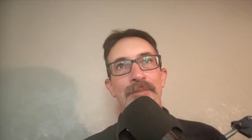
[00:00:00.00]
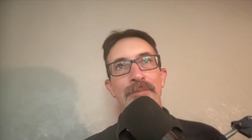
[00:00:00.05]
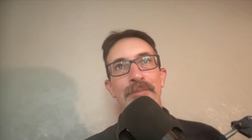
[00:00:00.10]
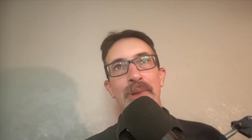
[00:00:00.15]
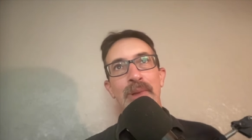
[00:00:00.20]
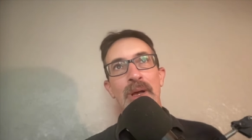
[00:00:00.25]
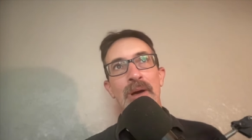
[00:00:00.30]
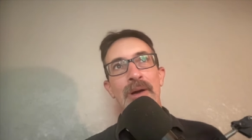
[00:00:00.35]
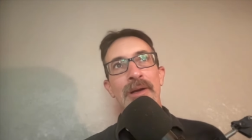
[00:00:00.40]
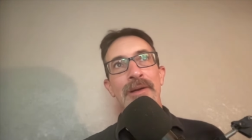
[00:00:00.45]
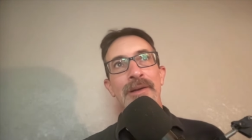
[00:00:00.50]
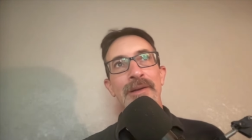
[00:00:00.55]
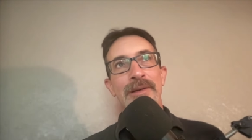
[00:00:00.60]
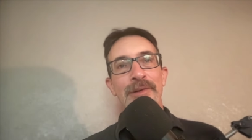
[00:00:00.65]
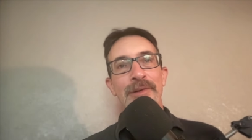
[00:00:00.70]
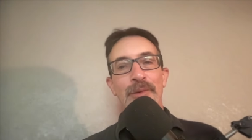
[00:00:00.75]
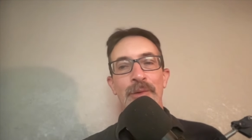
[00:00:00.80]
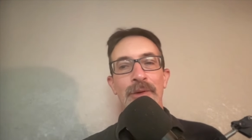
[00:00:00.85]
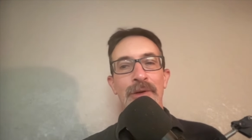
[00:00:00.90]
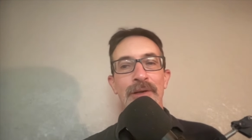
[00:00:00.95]

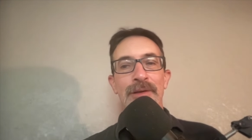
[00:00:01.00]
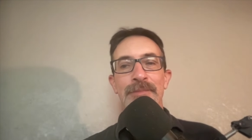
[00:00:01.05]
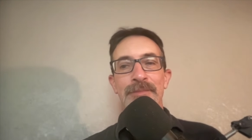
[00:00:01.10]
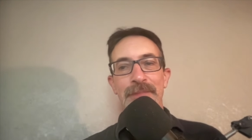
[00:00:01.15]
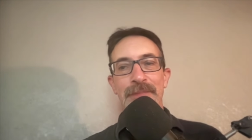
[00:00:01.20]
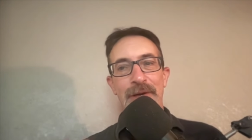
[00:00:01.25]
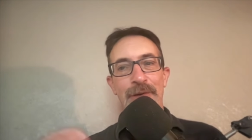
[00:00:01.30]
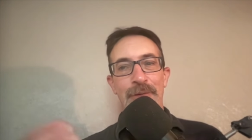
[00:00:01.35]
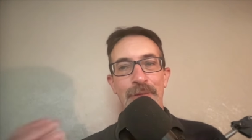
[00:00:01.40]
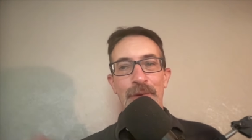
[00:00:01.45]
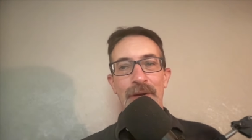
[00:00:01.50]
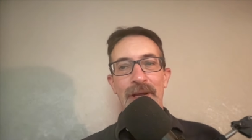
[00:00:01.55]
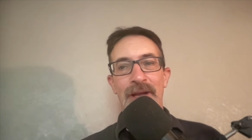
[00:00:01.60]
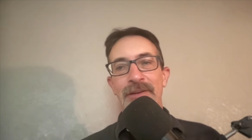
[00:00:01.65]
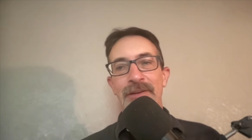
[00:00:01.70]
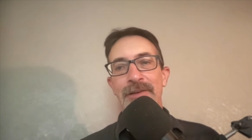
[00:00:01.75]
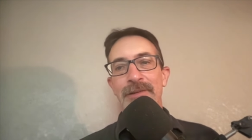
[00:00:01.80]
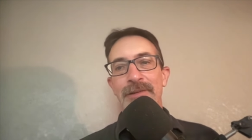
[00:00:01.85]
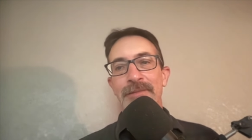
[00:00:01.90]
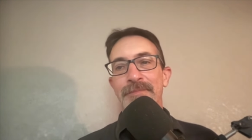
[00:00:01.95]
blogger or you know
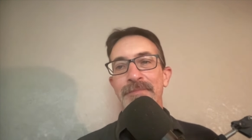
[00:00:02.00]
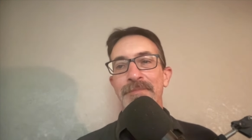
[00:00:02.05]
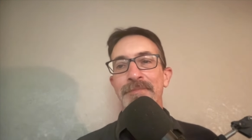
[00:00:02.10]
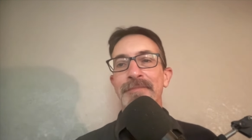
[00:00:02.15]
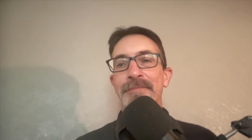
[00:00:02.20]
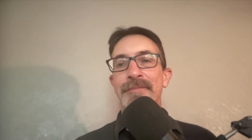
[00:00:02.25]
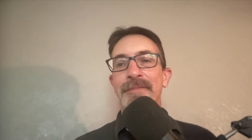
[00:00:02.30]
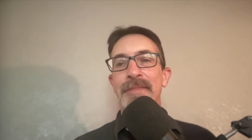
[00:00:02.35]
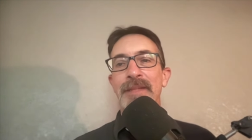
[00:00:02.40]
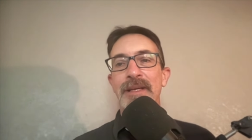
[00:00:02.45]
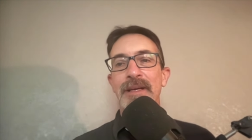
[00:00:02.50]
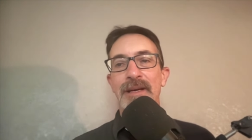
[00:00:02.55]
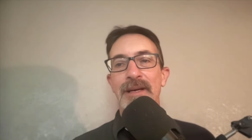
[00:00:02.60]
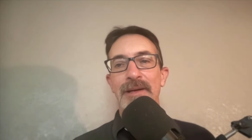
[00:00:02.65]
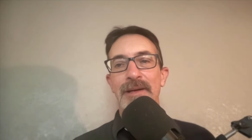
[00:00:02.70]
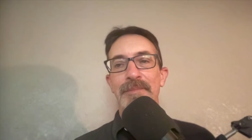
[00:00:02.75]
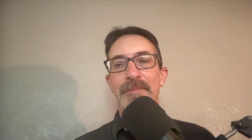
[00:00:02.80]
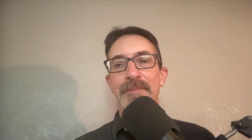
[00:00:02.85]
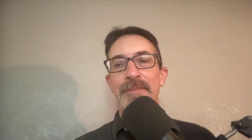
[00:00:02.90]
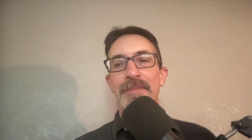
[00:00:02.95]
whatever
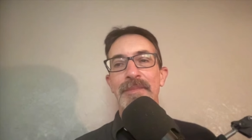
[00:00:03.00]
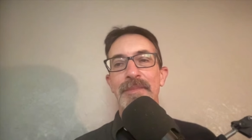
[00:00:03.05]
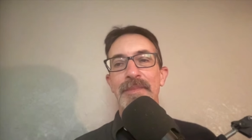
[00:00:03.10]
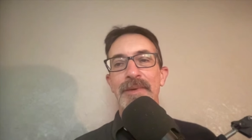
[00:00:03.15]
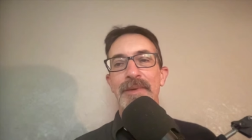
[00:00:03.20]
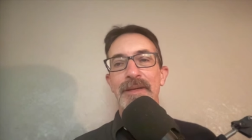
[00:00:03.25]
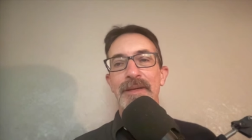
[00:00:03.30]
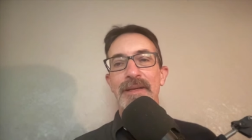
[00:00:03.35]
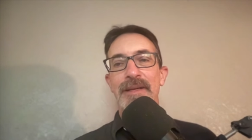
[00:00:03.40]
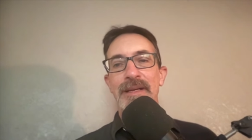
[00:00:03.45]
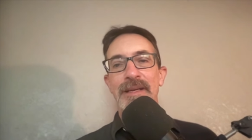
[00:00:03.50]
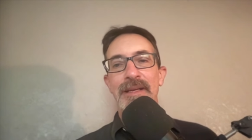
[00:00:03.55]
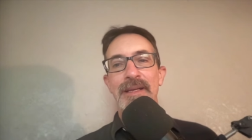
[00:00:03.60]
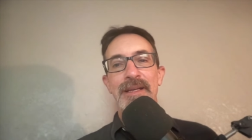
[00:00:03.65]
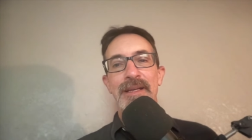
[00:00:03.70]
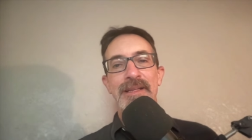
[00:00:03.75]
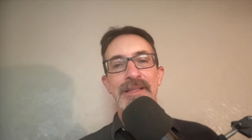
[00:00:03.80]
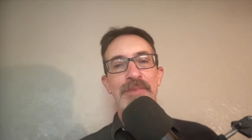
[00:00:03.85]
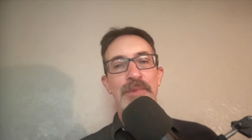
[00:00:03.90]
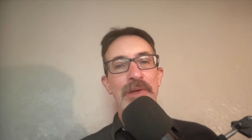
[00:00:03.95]
um,
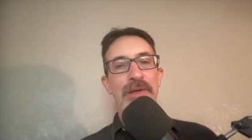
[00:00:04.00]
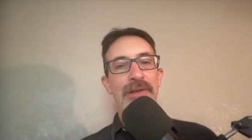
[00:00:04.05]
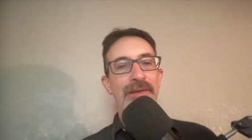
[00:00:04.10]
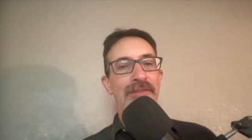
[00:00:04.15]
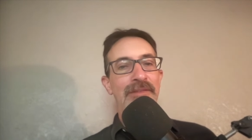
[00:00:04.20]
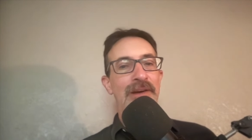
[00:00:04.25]
it's really